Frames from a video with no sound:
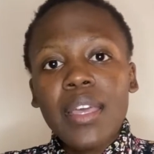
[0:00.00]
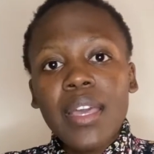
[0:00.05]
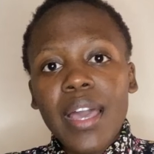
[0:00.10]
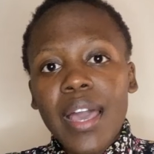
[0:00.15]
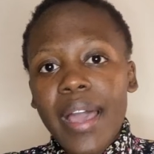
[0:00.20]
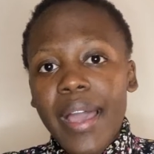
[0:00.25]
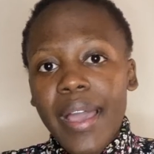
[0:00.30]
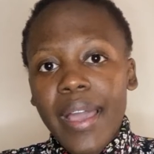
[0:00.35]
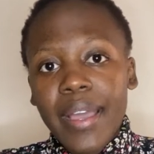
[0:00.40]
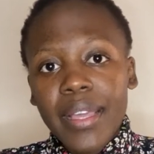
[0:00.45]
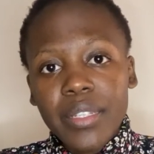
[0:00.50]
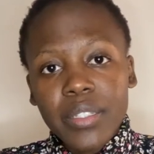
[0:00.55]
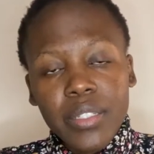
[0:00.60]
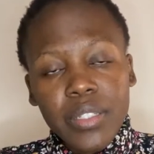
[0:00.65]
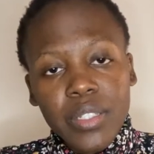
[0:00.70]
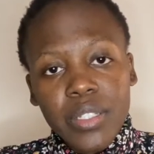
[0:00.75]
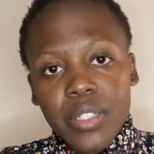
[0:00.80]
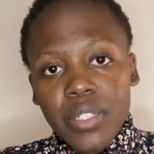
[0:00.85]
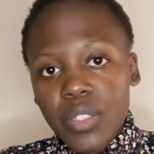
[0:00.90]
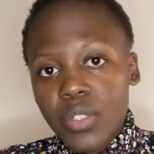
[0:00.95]

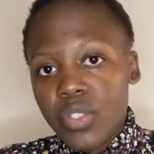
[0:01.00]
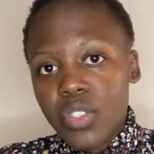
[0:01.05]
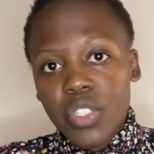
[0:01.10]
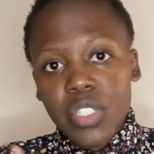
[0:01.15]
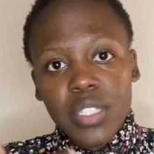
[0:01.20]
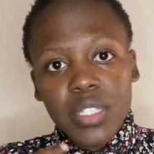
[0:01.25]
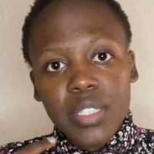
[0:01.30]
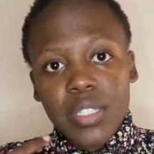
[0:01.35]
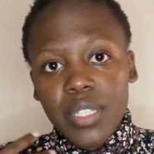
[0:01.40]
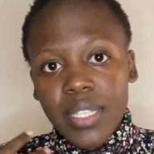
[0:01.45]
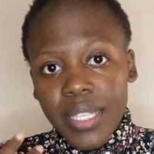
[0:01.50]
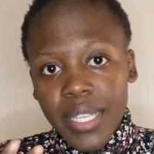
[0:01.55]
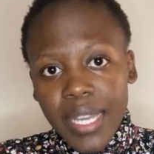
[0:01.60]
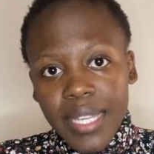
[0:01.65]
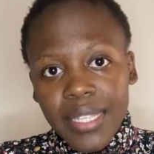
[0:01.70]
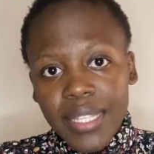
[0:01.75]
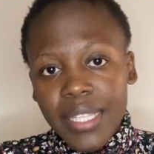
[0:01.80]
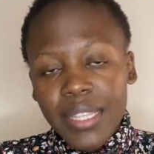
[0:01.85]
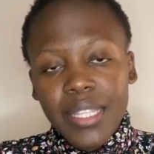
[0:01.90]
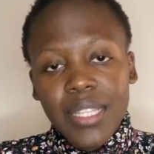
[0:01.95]
and you just get
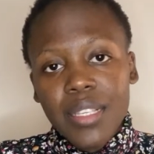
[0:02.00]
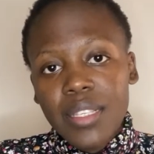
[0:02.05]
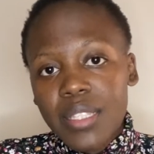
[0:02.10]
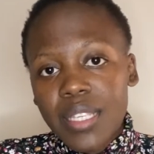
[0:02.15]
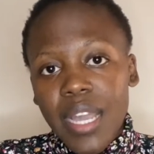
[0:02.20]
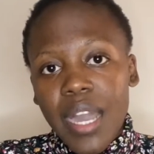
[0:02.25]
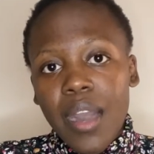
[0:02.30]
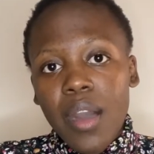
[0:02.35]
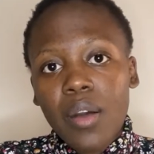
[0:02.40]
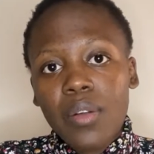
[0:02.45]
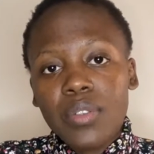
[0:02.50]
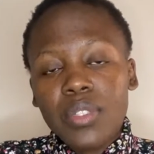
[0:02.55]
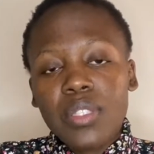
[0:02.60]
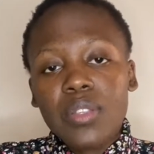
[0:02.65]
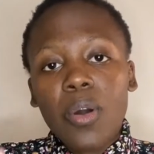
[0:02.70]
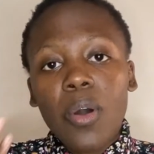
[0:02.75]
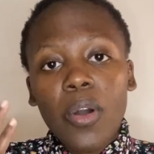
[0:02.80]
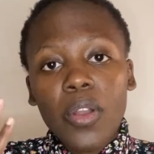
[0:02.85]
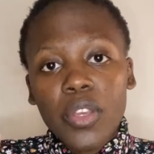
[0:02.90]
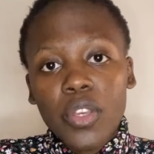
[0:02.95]
the discounts
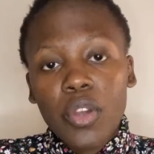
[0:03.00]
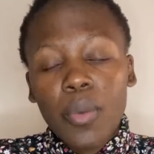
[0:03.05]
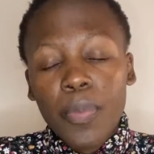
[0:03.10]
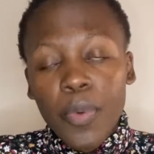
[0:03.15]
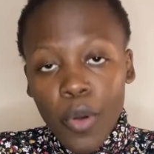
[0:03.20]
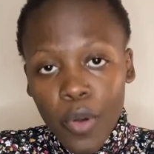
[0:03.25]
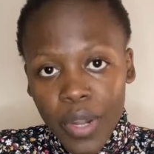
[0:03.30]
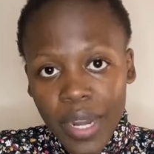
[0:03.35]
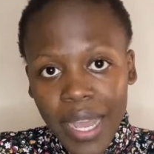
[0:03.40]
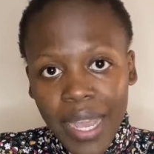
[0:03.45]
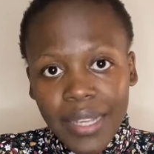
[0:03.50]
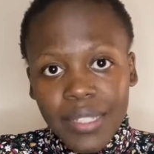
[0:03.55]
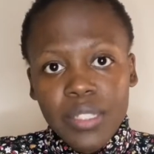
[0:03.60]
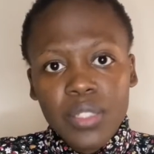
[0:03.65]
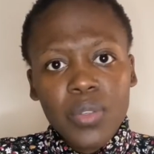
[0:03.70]
on your products,